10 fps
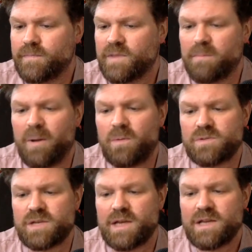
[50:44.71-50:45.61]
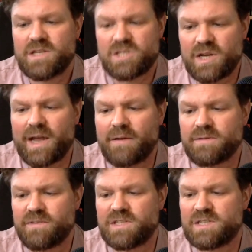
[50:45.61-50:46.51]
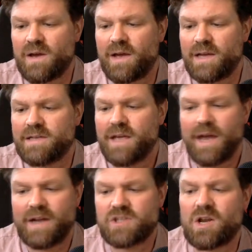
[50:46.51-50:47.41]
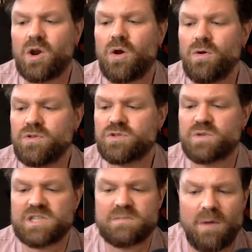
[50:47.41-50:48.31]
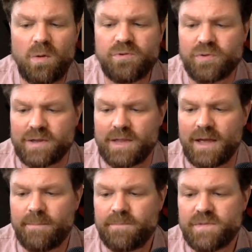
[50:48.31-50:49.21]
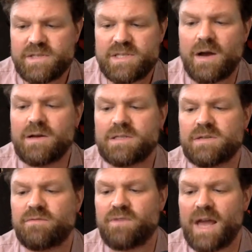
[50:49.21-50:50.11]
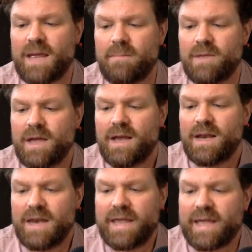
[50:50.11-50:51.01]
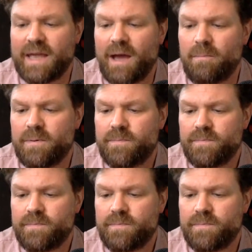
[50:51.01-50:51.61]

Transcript: The bolt stuck out of his side, and his clothes were smouldering there, tongues of flame licking up.